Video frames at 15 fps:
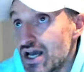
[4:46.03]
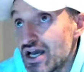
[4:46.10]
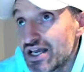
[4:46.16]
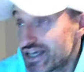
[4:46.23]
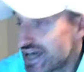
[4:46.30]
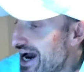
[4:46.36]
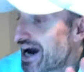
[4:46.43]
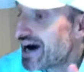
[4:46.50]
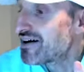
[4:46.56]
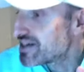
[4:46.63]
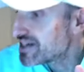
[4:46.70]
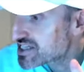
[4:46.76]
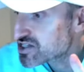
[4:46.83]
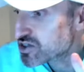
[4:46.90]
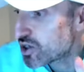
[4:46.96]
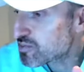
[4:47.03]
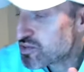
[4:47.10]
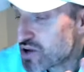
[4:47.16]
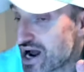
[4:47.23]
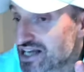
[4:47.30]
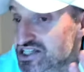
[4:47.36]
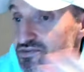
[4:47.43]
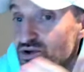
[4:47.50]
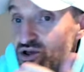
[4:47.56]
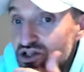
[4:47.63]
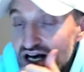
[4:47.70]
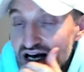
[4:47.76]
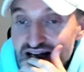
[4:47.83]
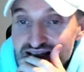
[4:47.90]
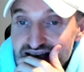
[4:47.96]
Yeah, it's all possible.
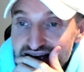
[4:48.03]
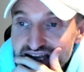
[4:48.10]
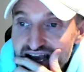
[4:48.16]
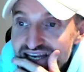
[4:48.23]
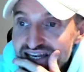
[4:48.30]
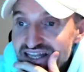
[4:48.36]
Uh, again,